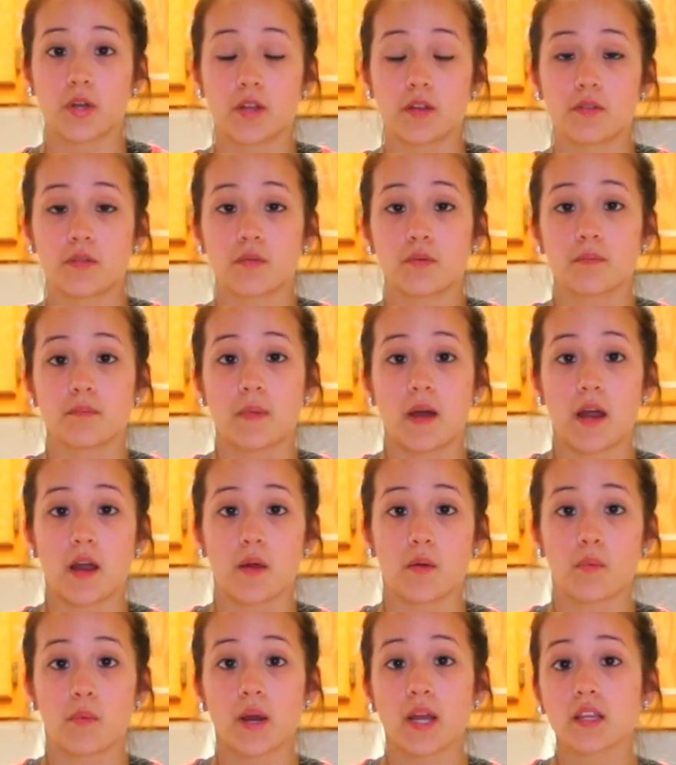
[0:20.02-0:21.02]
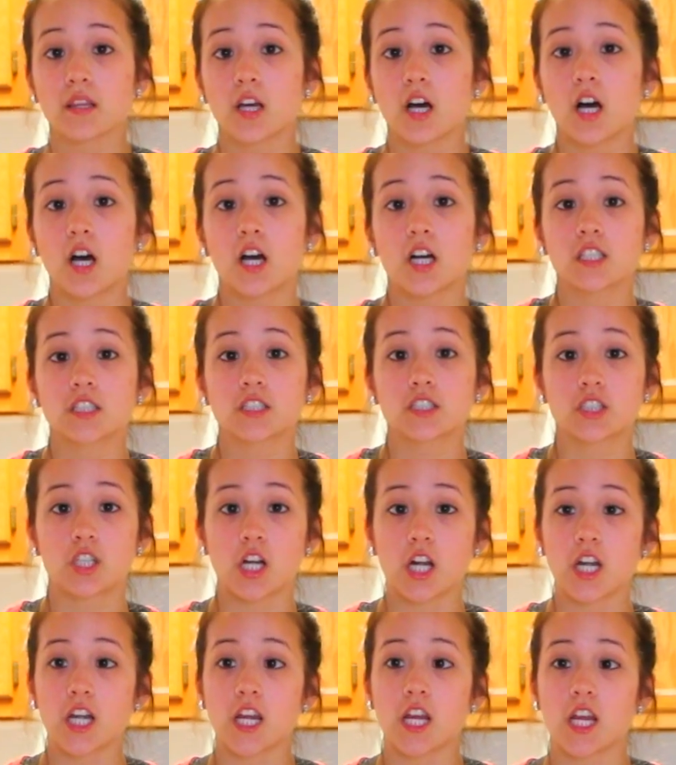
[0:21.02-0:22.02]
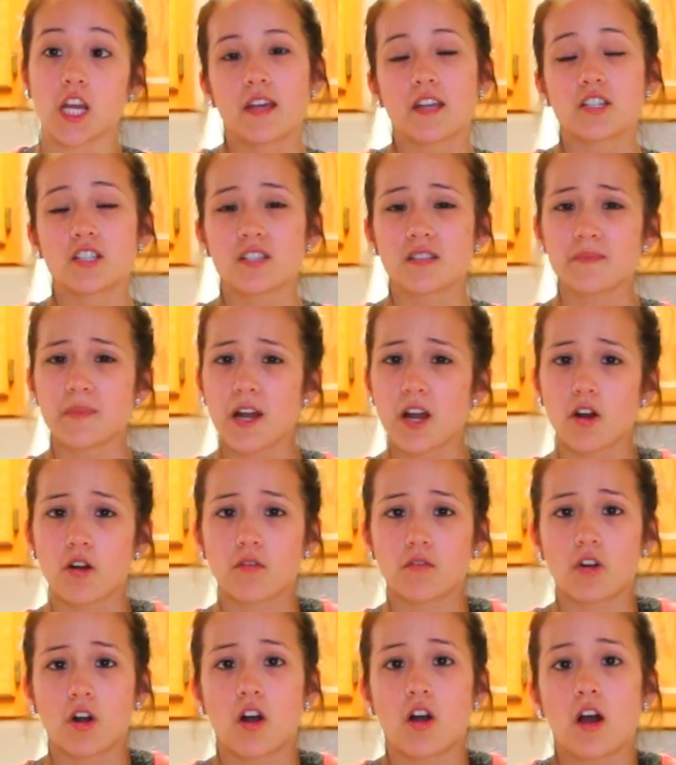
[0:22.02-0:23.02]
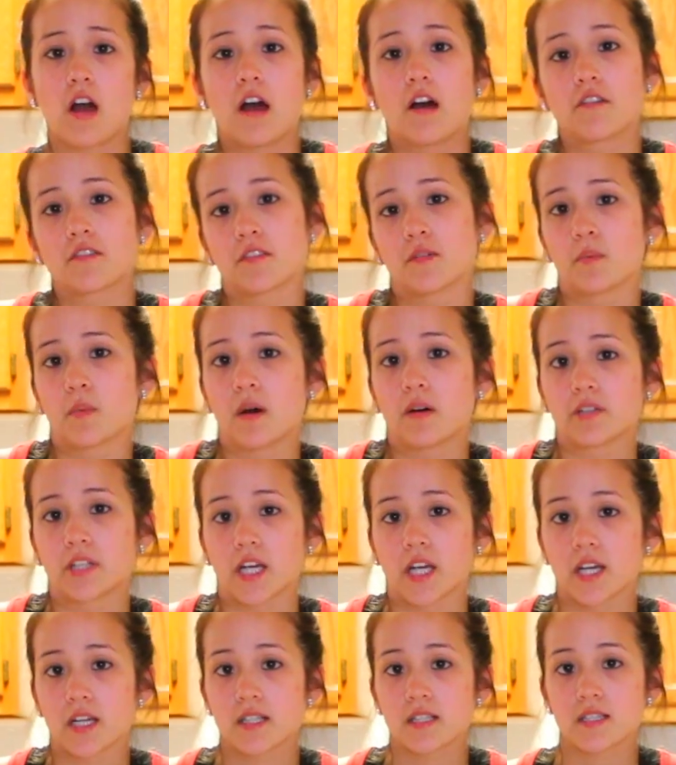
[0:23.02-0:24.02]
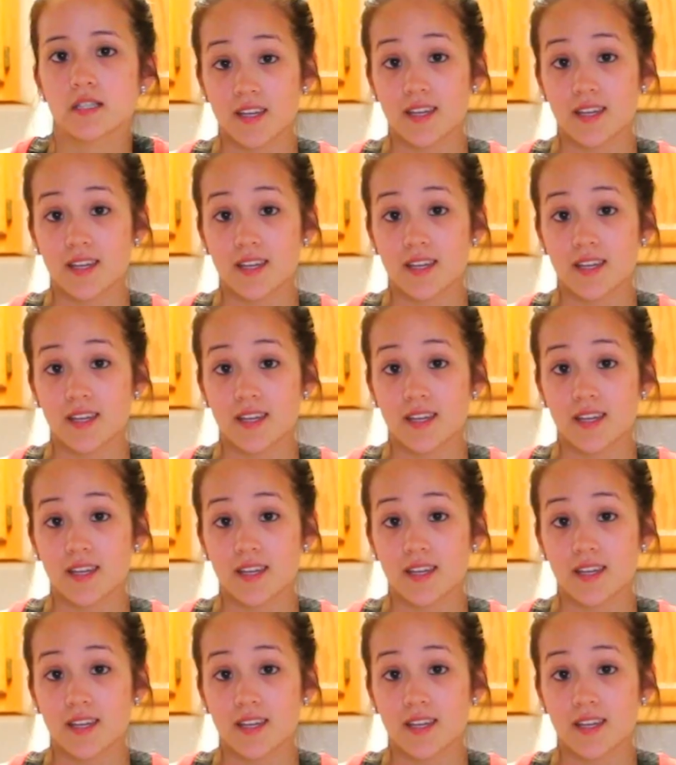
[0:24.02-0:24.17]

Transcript: with my weight loss journey and just my overall health and wellness.